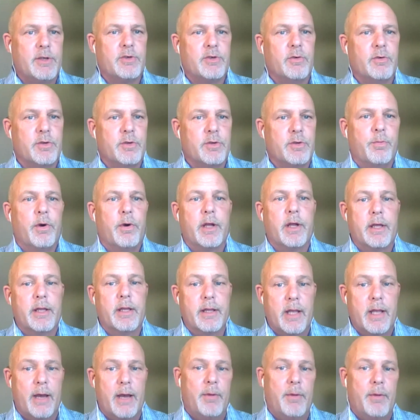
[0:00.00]
So it's
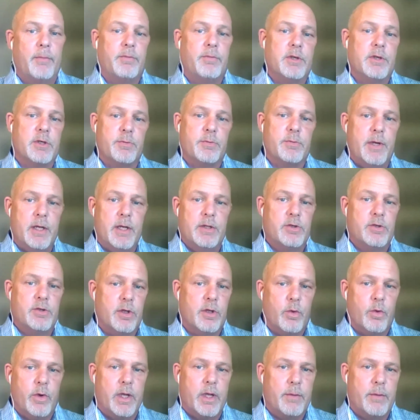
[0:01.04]
bringing them up to speed so
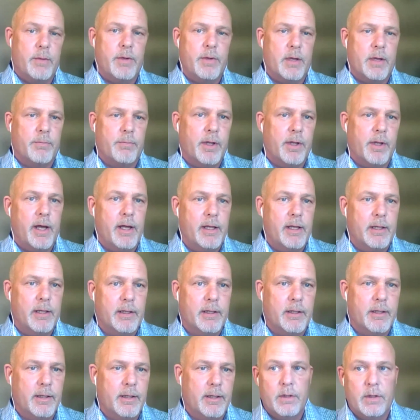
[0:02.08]
that we can be
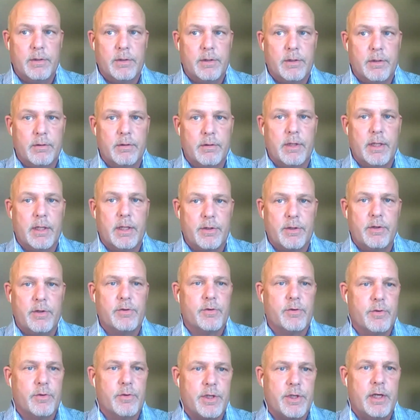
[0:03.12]
compliant. That's also